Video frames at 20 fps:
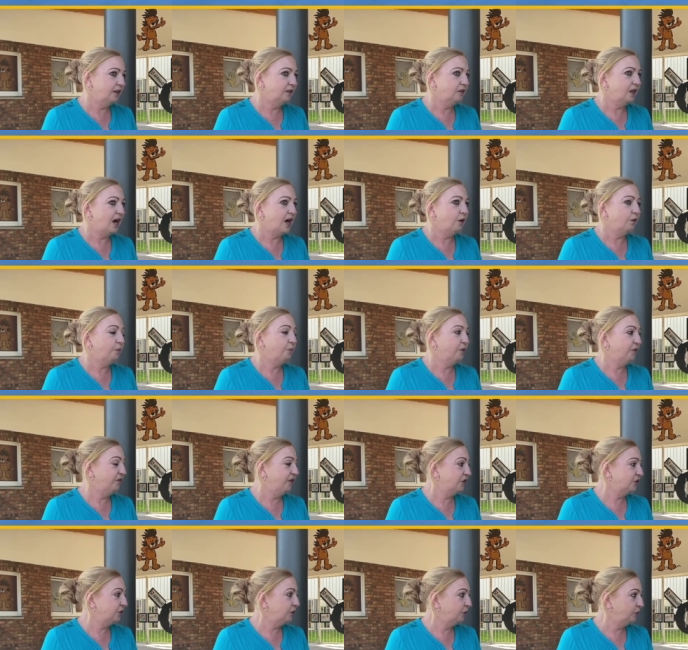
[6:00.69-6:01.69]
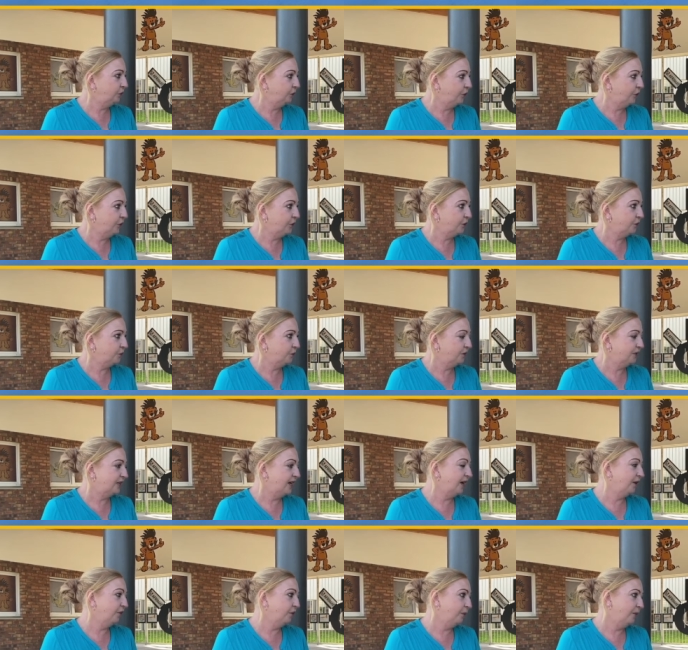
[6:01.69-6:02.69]
Then our professional nurse would
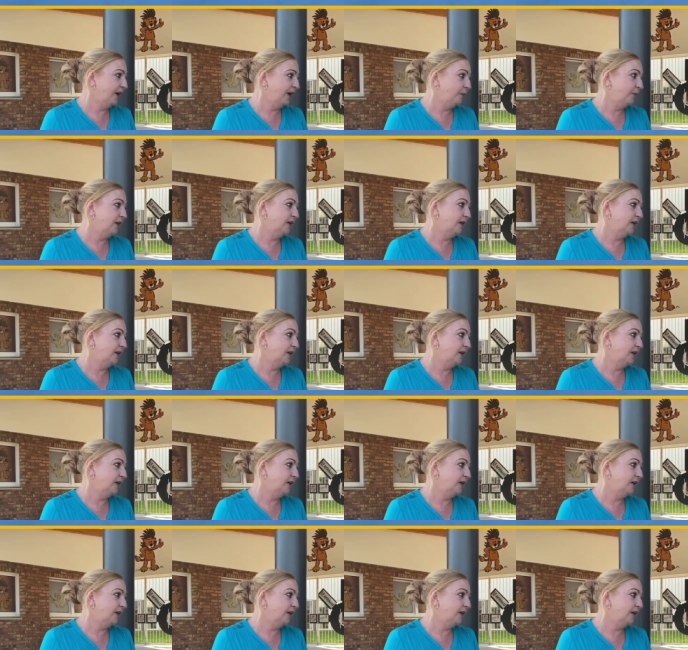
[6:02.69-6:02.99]
take the